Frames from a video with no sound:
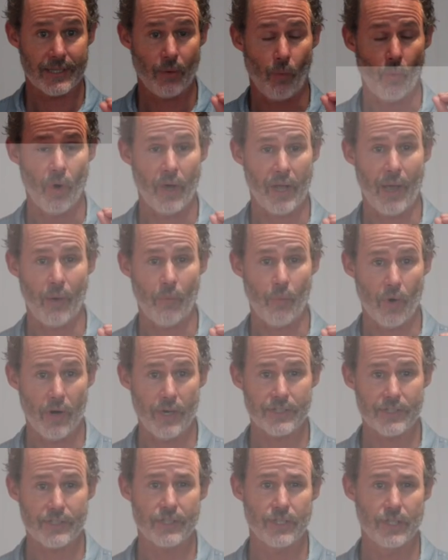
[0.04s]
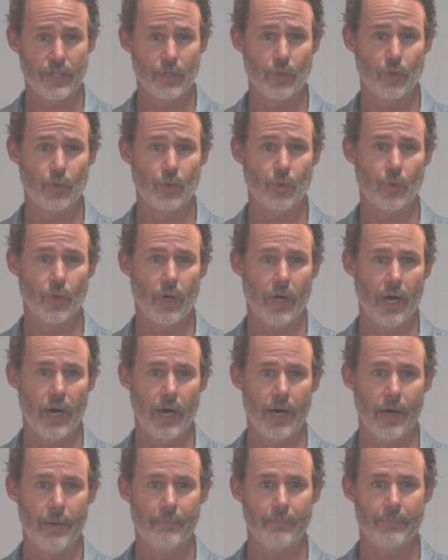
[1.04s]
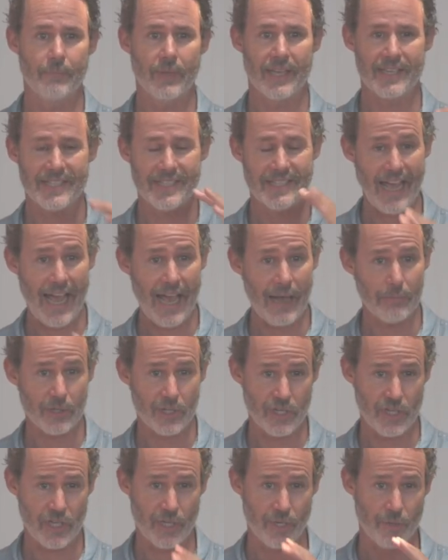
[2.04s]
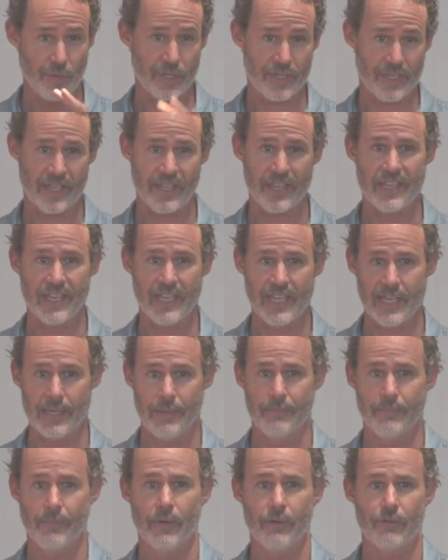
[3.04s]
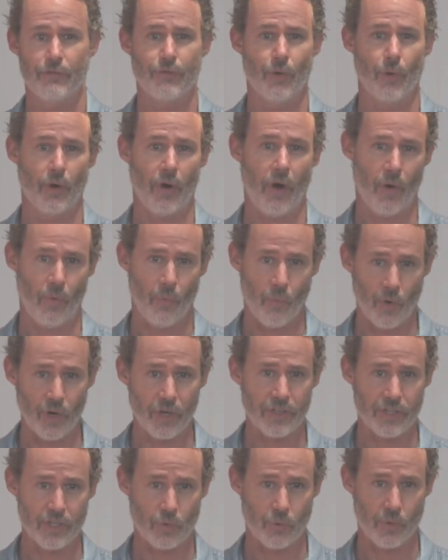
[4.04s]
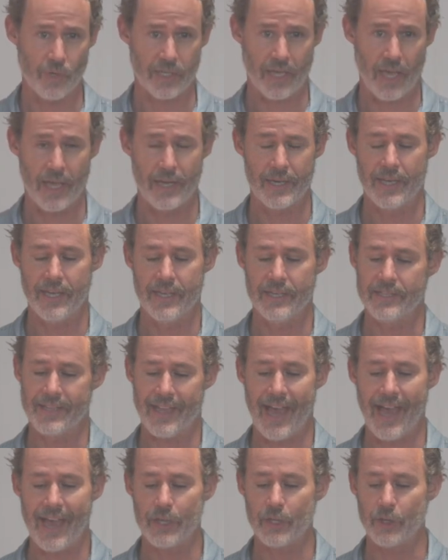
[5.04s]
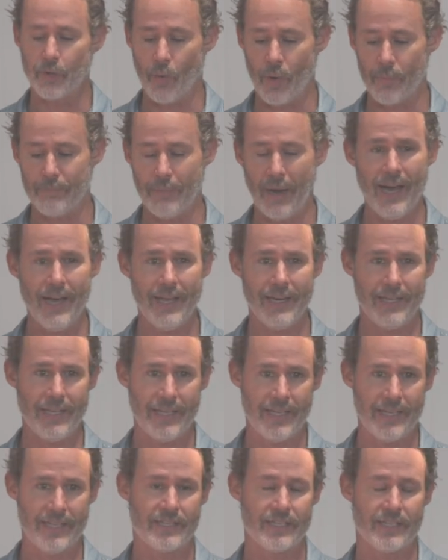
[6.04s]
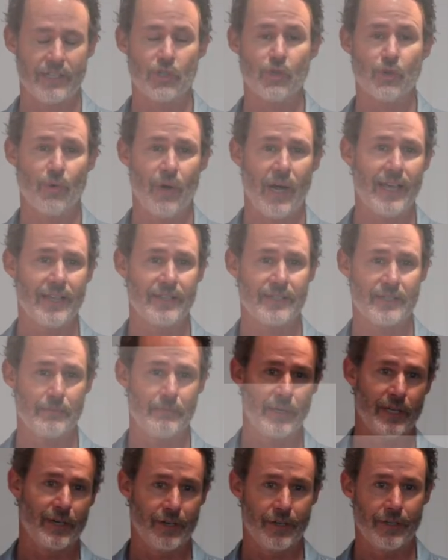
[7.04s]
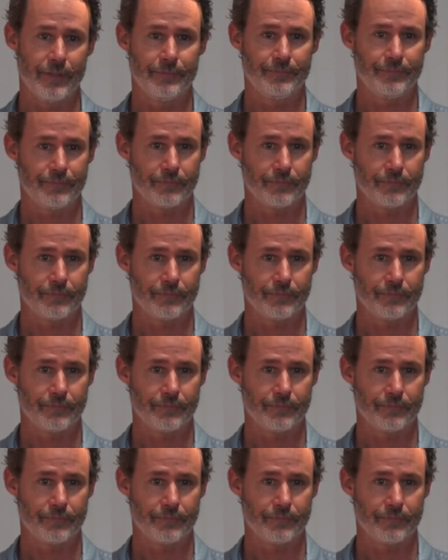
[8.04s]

what I want to um, establish here as a theme for our work this weekend is that your body is a transmitter.